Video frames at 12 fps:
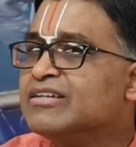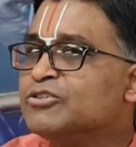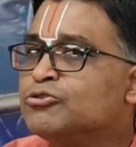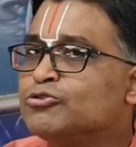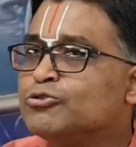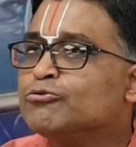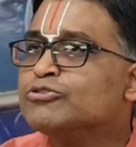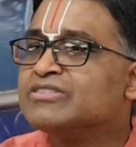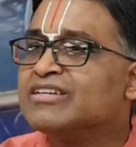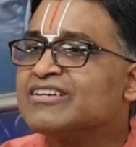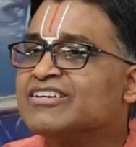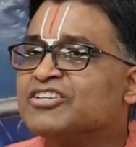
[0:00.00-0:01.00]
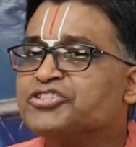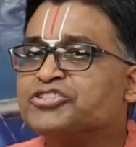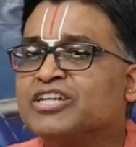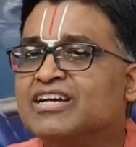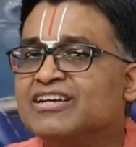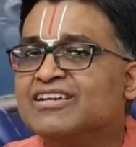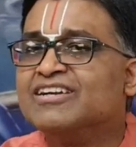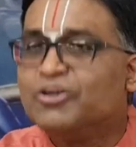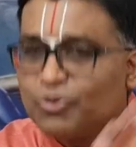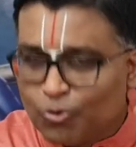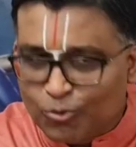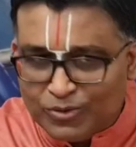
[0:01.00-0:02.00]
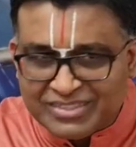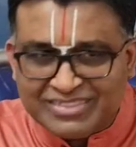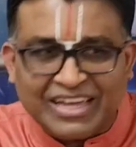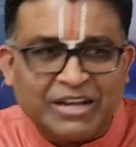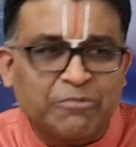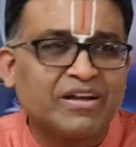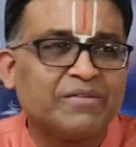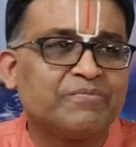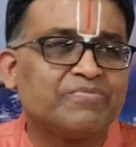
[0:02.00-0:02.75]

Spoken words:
to choose Krishna. Who is Dharma?